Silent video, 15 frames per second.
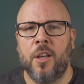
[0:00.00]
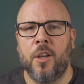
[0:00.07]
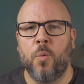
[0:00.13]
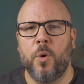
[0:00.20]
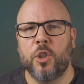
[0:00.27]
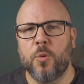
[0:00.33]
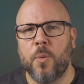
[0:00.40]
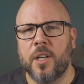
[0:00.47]

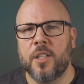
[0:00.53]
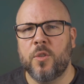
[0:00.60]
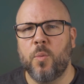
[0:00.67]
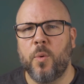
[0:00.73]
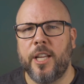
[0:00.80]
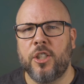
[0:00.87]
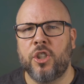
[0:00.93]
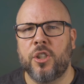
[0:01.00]
Which one is
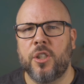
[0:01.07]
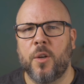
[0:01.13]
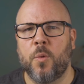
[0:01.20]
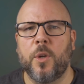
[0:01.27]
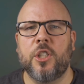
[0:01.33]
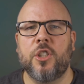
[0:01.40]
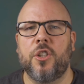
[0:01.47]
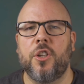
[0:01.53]
which, and
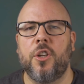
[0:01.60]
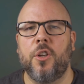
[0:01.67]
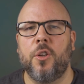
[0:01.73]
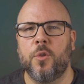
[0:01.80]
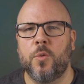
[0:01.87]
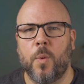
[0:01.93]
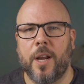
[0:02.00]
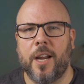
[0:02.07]
which do you
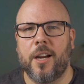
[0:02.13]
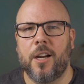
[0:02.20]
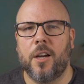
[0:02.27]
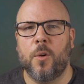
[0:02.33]
use where